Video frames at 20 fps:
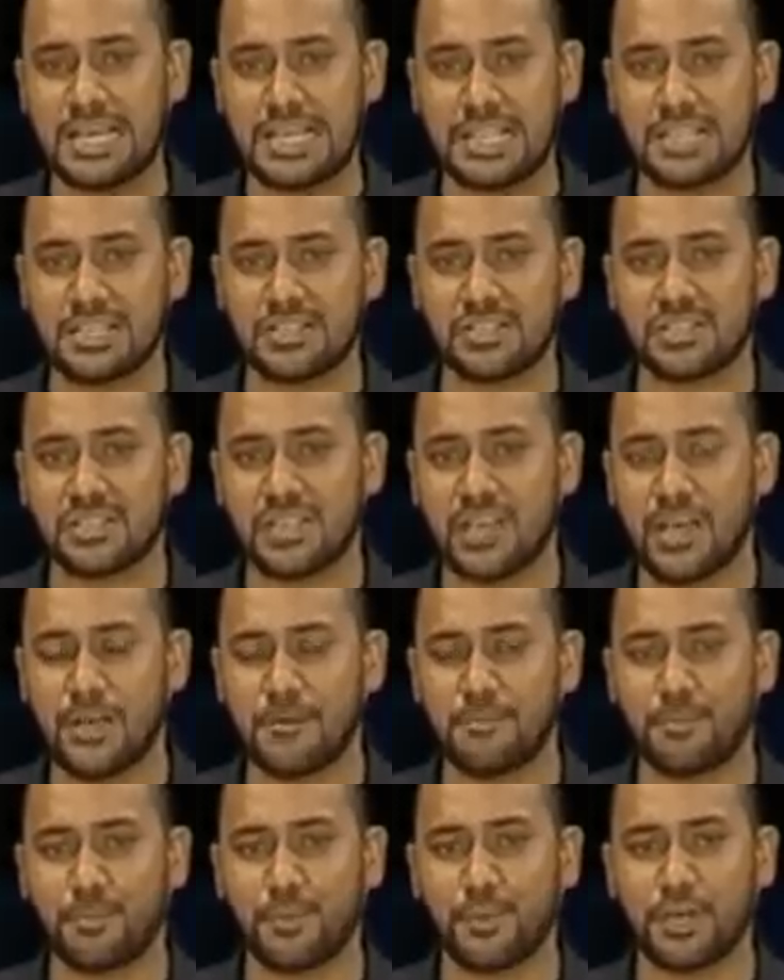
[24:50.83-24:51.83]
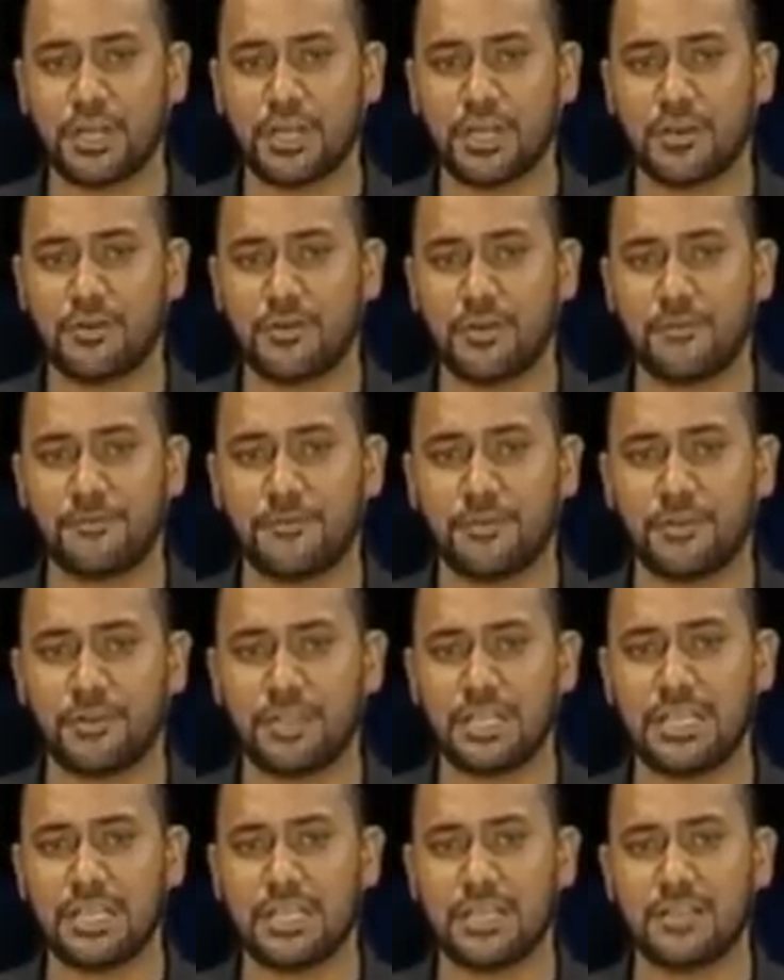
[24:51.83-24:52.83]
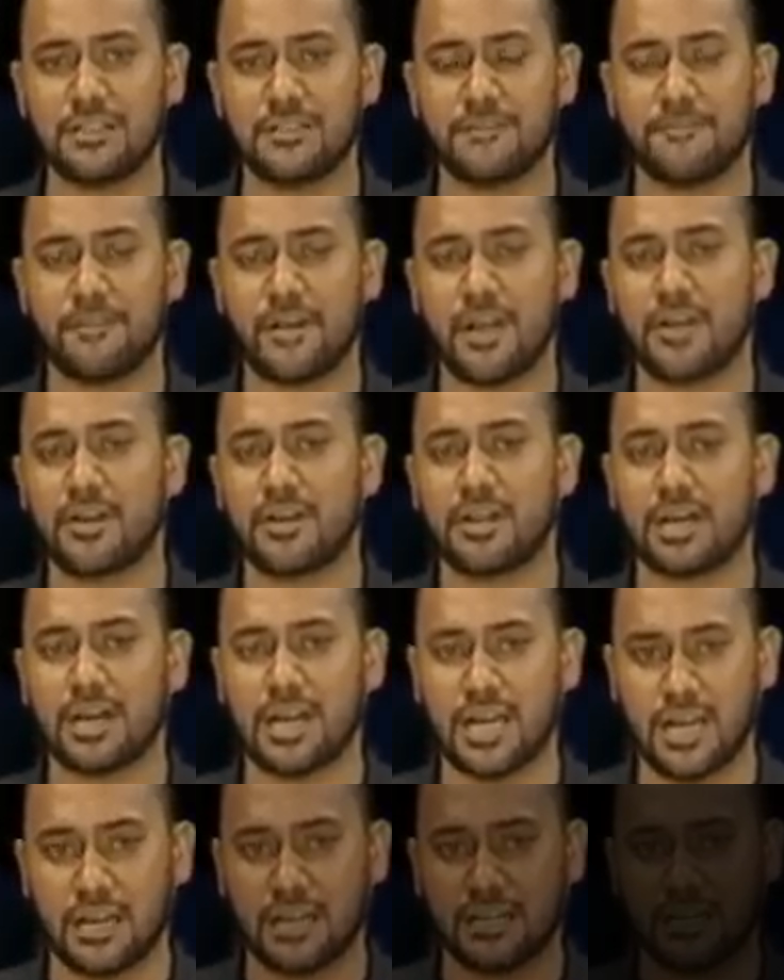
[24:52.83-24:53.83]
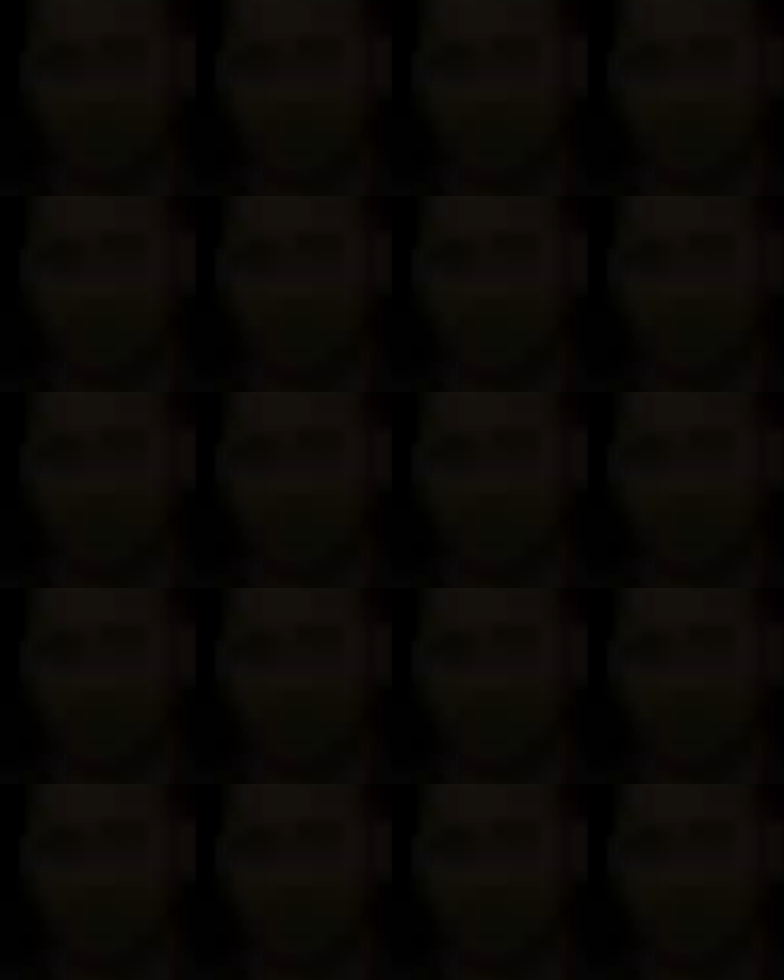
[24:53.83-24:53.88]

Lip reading: this time putting a referee in the firing line.